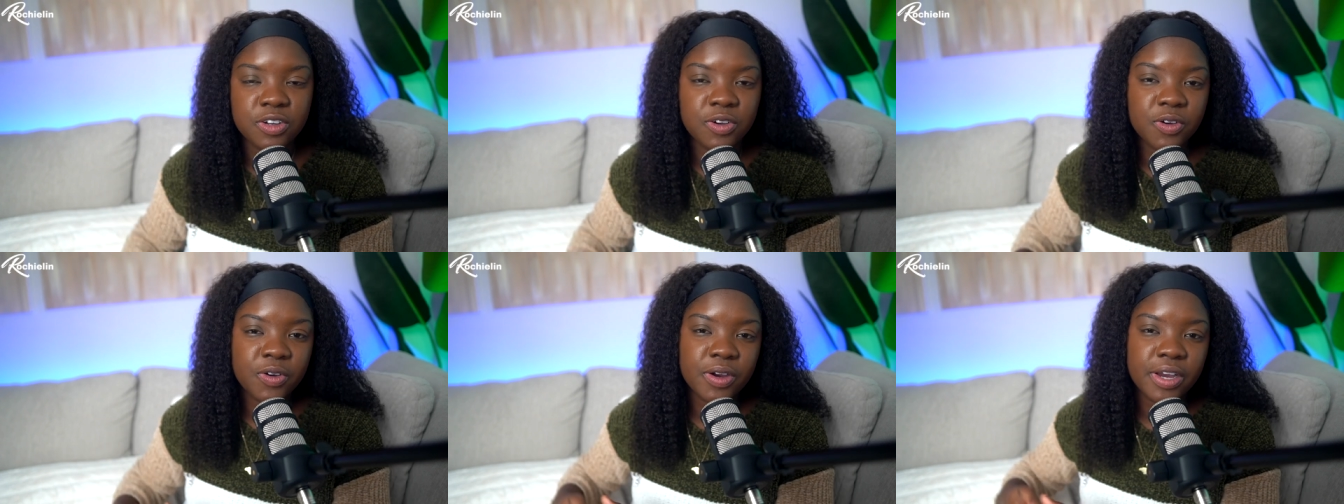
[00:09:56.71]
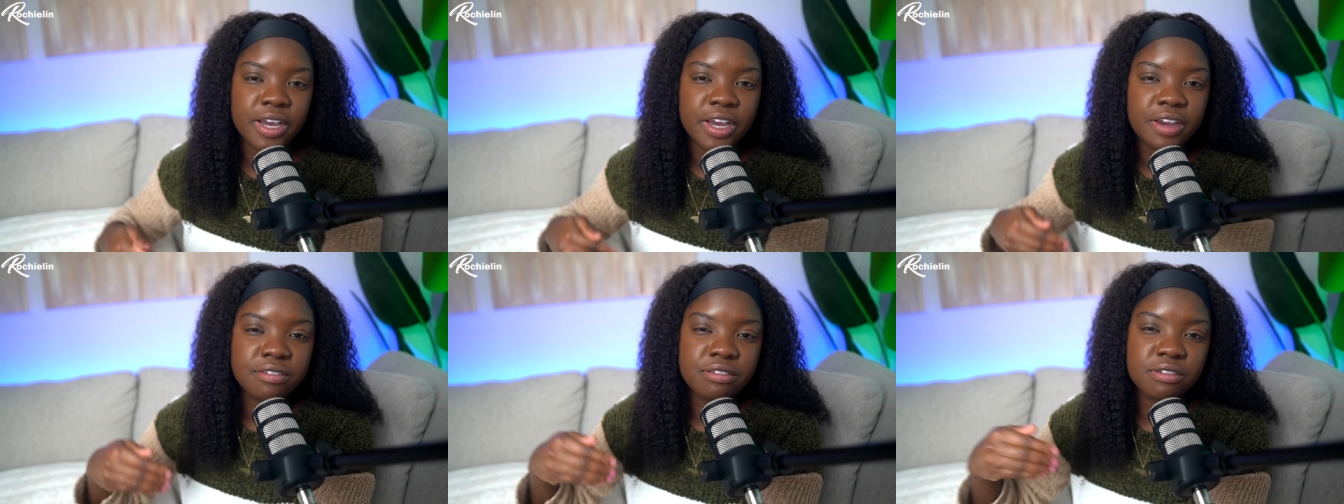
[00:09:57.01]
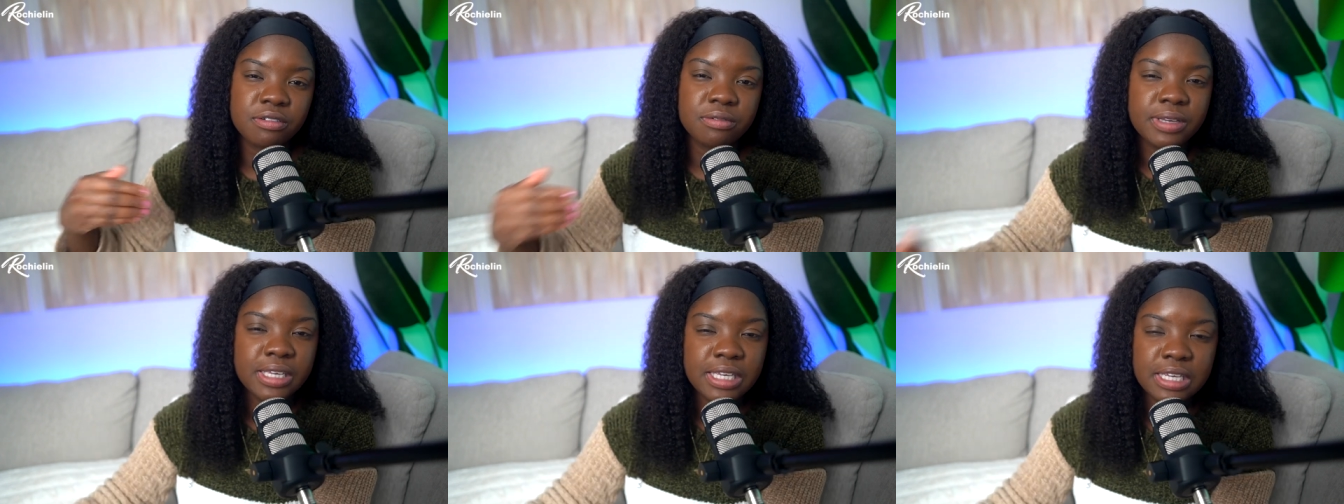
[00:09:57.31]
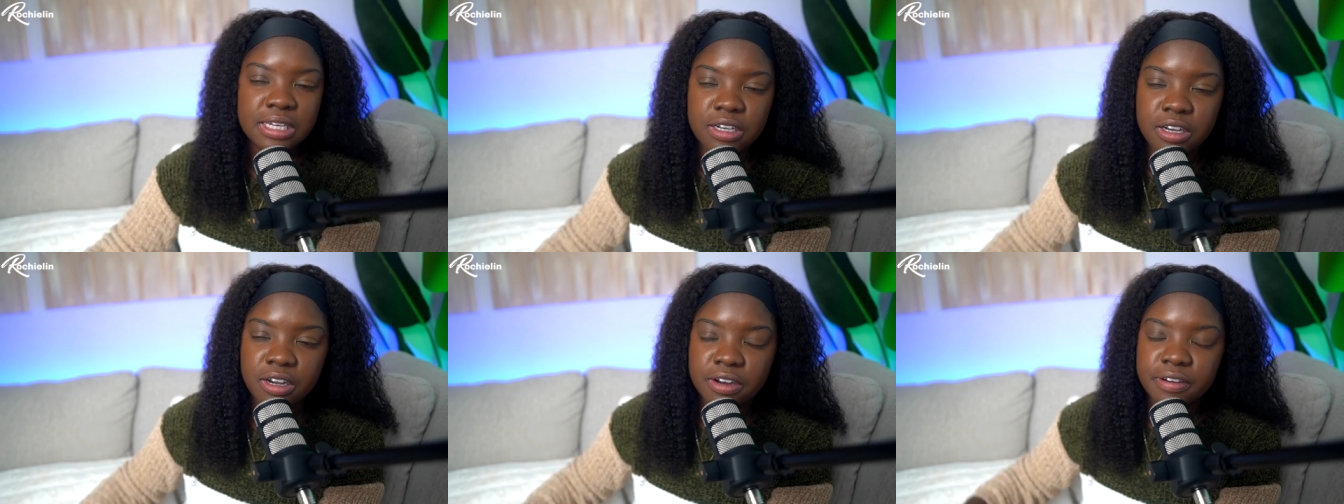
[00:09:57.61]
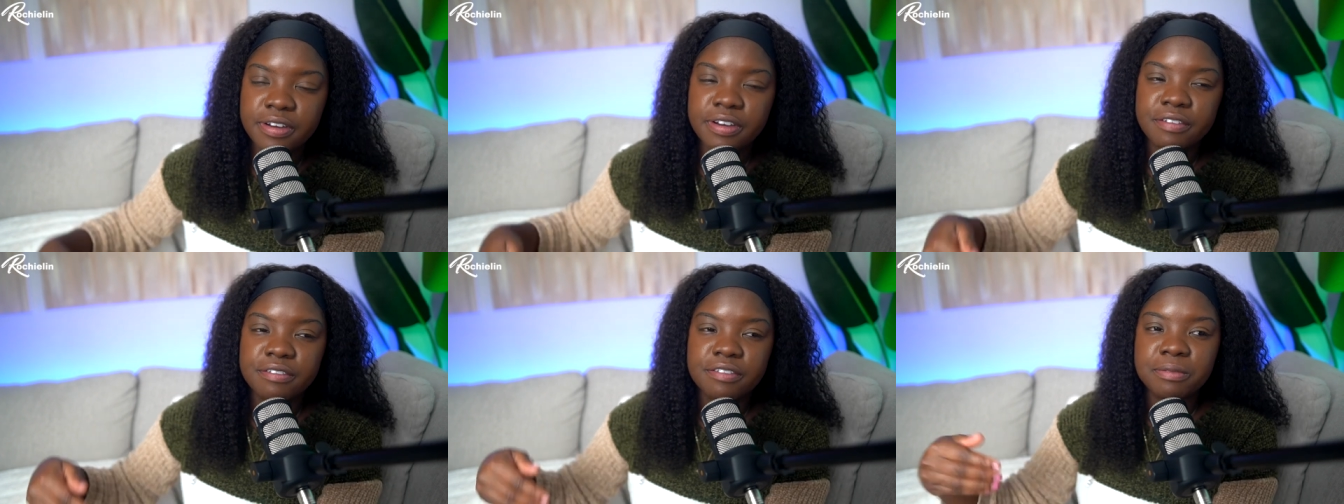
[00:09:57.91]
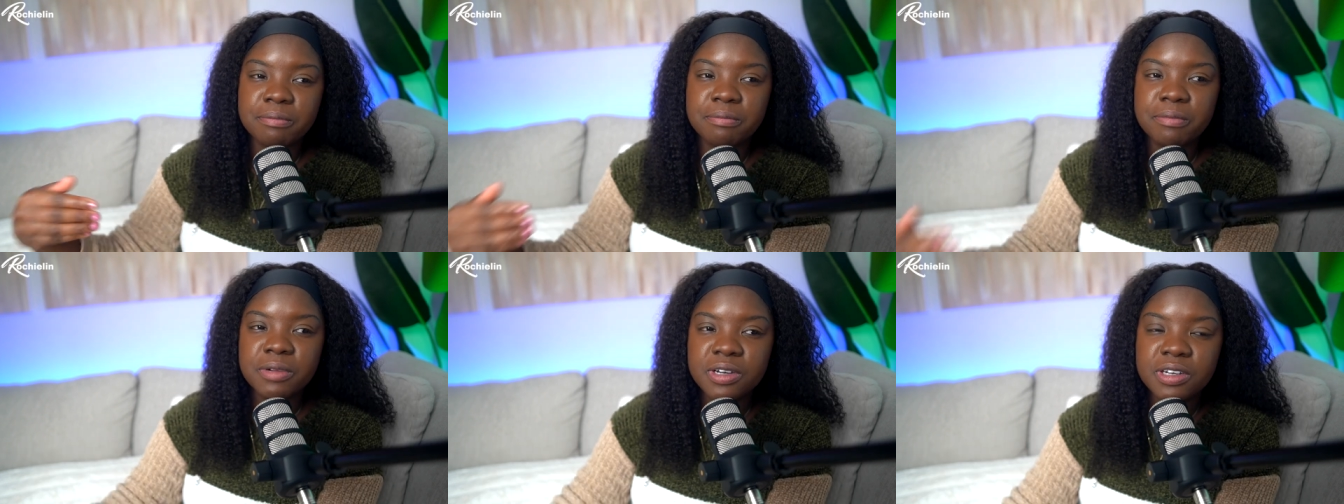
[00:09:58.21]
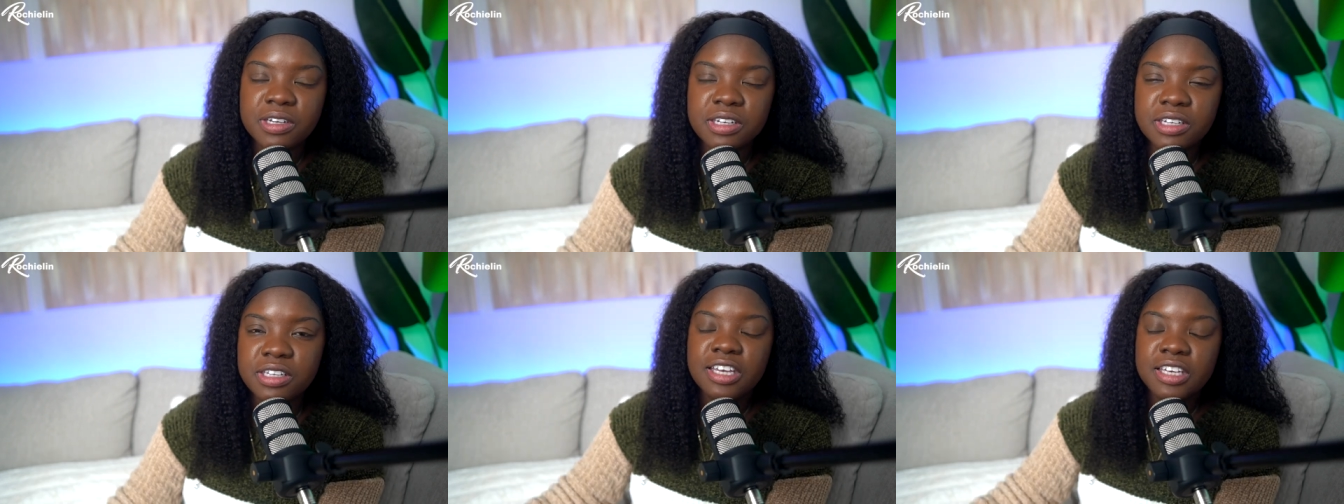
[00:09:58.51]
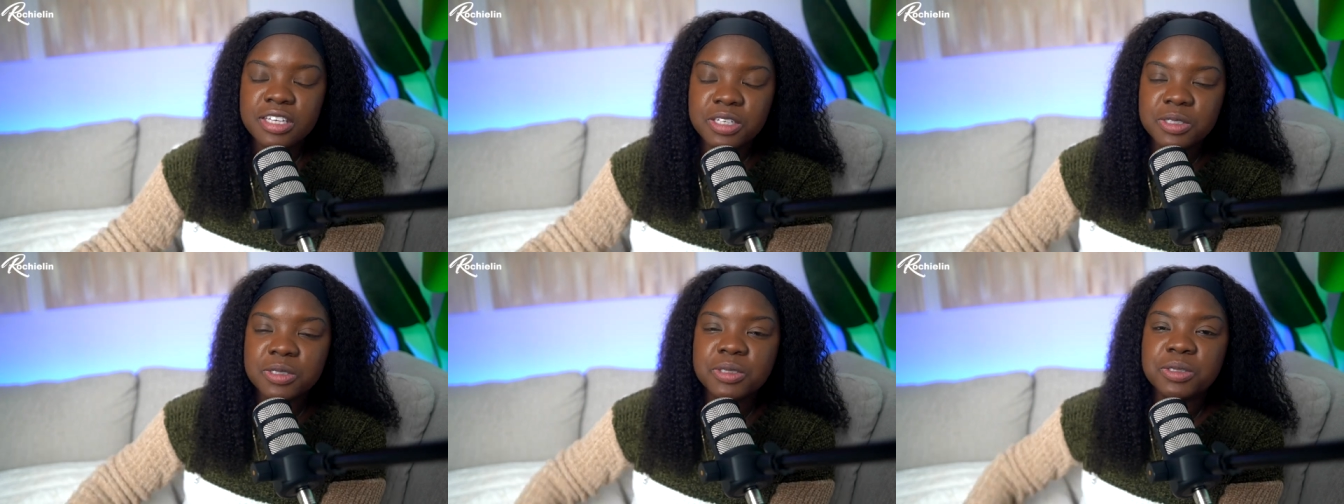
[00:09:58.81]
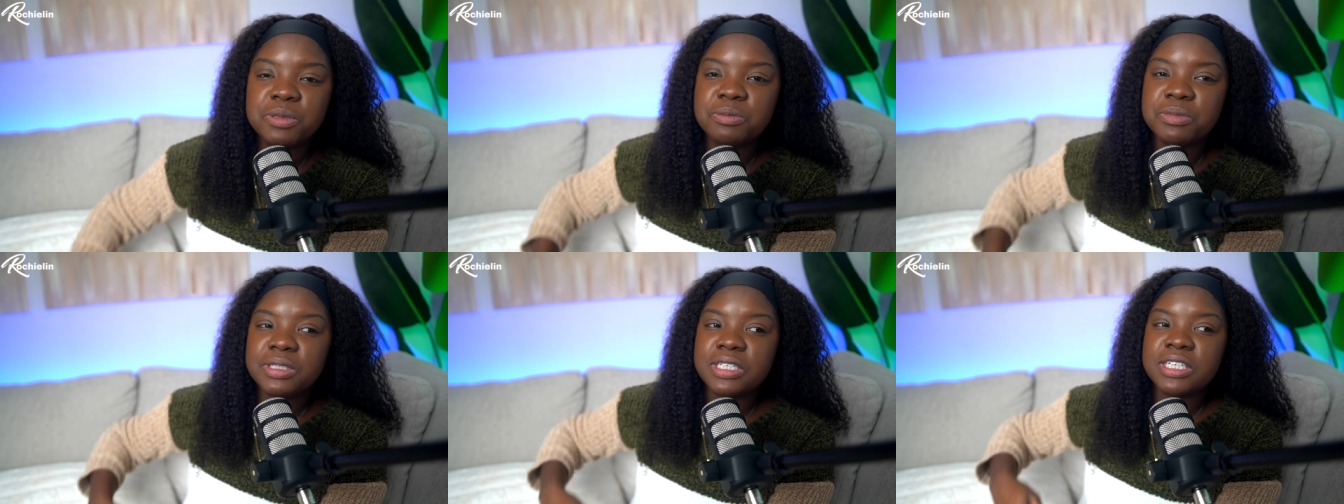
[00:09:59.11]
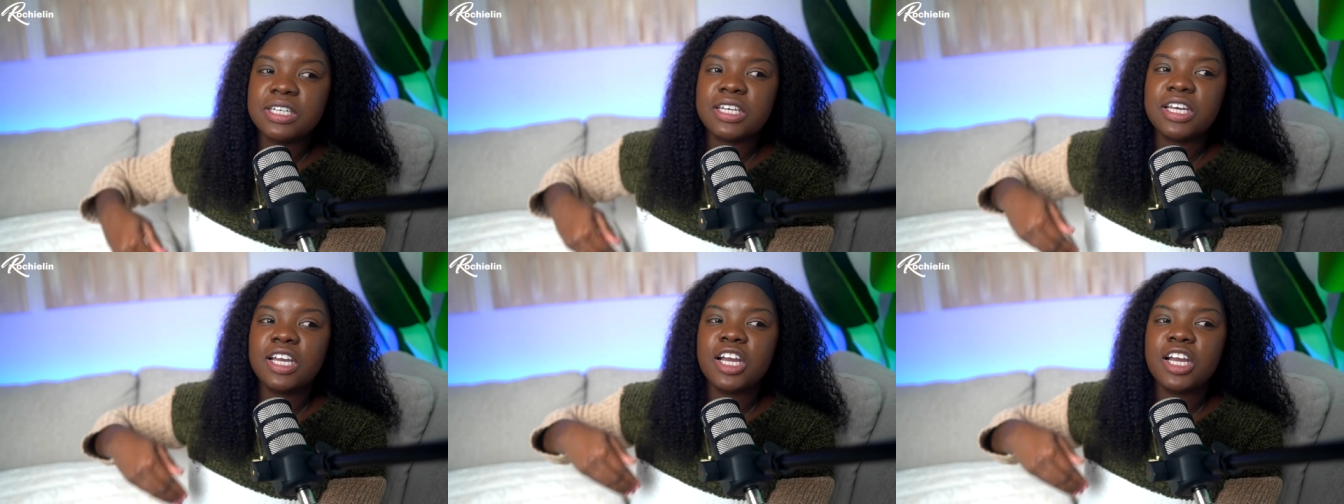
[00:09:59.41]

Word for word: or every week, or every month, you'll be